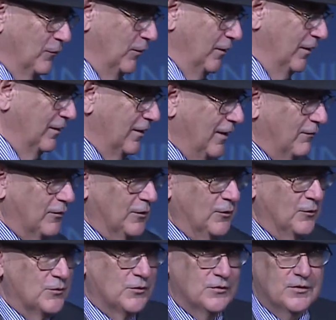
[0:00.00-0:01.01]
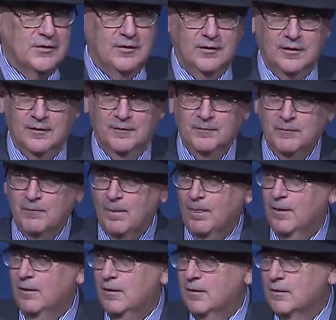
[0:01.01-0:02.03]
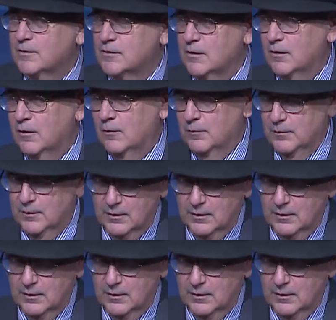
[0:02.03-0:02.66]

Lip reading: we didn't have canoes in Syria. So